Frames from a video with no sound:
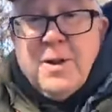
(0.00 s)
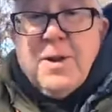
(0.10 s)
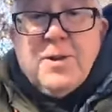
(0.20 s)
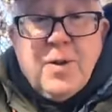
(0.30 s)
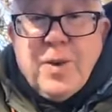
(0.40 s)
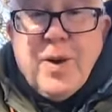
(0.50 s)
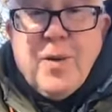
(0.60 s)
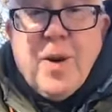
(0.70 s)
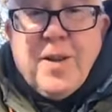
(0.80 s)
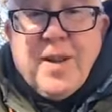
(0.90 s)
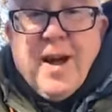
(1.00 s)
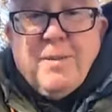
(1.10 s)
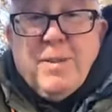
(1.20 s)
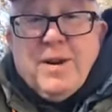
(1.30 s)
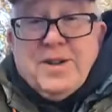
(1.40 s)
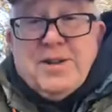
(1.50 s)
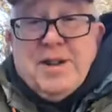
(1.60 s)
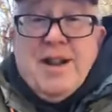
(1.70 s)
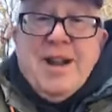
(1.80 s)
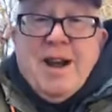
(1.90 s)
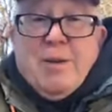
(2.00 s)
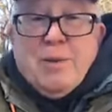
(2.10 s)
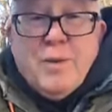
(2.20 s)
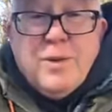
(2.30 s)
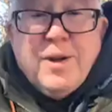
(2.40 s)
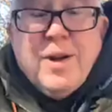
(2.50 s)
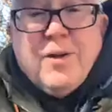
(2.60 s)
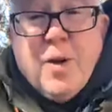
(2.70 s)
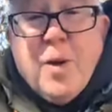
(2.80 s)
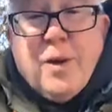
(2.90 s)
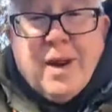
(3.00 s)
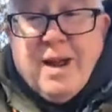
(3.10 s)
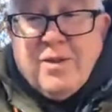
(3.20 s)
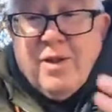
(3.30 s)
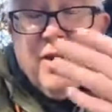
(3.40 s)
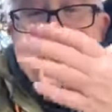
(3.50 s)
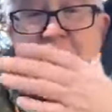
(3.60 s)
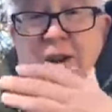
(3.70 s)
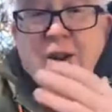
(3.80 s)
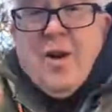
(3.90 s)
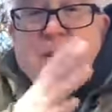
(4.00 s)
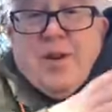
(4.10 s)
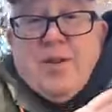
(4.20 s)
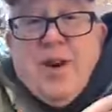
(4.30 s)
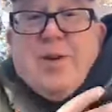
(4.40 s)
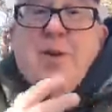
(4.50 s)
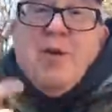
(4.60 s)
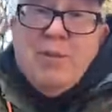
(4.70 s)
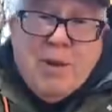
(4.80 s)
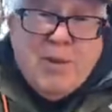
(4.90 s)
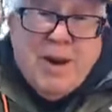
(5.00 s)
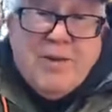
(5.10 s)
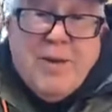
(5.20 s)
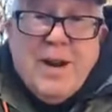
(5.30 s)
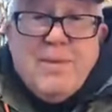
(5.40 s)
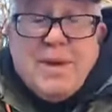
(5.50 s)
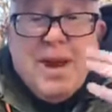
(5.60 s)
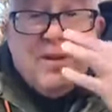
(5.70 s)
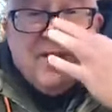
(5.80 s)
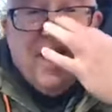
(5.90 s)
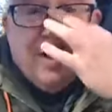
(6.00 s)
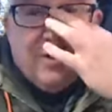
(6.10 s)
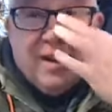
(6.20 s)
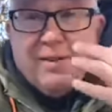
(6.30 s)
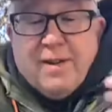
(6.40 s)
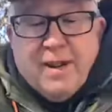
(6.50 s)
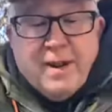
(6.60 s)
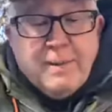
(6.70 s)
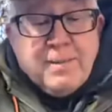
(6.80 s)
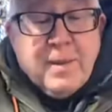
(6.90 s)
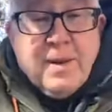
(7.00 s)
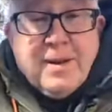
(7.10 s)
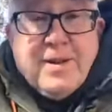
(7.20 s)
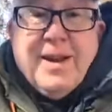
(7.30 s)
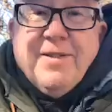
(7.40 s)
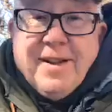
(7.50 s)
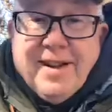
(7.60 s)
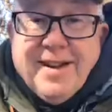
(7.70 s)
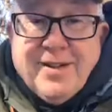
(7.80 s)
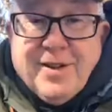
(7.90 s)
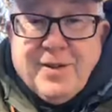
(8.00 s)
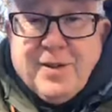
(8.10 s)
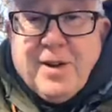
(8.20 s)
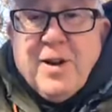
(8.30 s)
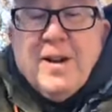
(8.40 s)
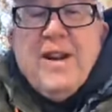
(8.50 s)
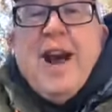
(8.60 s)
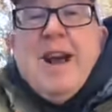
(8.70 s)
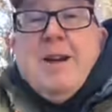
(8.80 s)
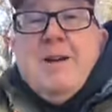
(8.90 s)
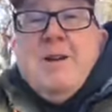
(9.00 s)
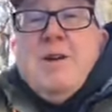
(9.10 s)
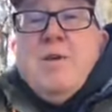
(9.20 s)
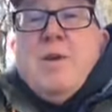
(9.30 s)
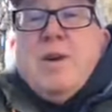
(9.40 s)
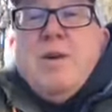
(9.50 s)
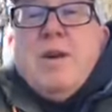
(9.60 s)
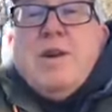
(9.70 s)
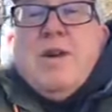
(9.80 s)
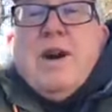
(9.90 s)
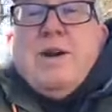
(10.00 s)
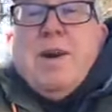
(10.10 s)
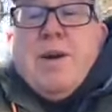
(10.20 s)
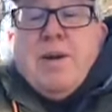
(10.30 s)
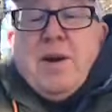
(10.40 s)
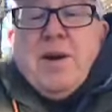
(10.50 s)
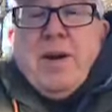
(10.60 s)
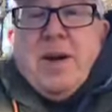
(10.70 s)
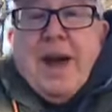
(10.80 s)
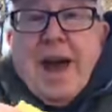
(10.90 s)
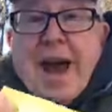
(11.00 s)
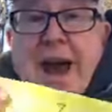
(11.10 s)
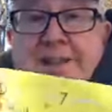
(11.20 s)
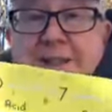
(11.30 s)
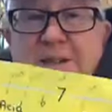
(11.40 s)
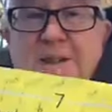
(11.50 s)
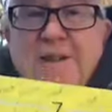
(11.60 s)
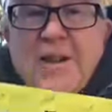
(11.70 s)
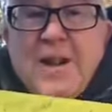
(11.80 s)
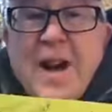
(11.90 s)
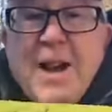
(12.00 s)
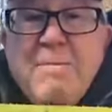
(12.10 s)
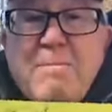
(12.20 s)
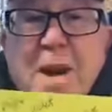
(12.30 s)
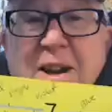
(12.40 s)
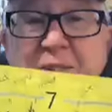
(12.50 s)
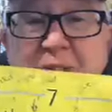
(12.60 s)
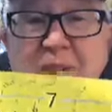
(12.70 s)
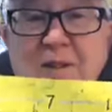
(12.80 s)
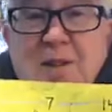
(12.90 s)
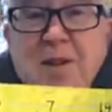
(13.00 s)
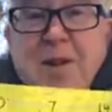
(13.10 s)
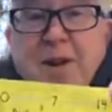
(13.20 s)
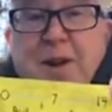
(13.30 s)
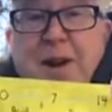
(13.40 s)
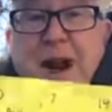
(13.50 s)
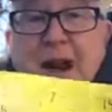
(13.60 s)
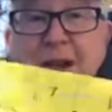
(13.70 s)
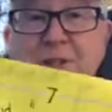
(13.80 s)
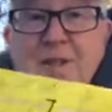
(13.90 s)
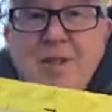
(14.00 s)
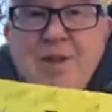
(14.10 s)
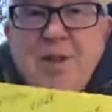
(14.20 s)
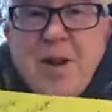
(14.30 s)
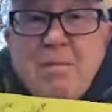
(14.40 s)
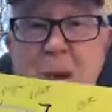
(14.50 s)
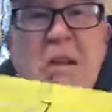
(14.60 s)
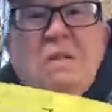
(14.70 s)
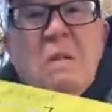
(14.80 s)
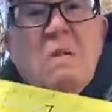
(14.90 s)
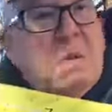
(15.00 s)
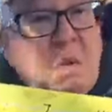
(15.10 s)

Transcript: So we don't want that, because then that will ruin this whole lesson. It all gets knocked over. It'd be really funny, but that's live TV. TV, as if it is. Today, we're going to talk about acids and bases. Acids and bases.